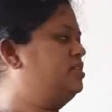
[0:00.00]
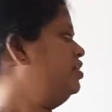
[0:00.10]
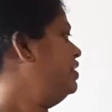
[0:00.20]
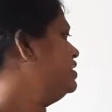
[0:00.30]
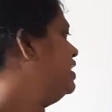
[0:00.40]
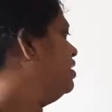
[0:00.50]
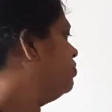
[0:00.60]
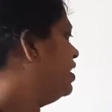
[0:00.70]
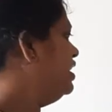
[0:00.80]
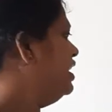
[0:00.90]
So it is like
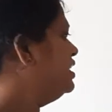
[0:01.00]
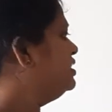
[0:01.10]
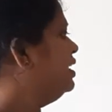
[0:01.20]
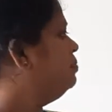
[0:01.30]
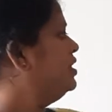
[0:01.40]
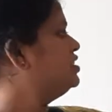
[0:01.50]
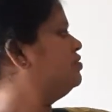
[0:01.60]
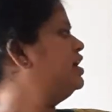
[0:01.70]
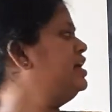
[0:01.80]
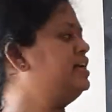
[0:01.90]
1 AC plus
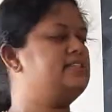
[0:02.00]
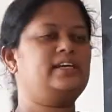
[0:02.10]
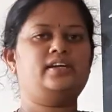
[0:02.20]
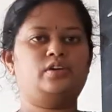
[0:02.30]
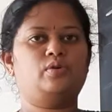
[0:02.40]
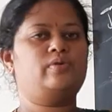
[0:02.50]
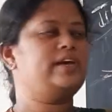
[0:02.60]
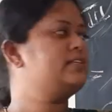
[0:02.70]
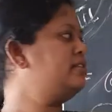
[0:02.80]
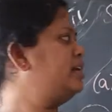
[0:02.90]
1 AC, 2
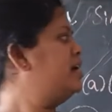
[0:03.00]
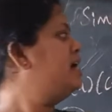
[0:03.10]
AC.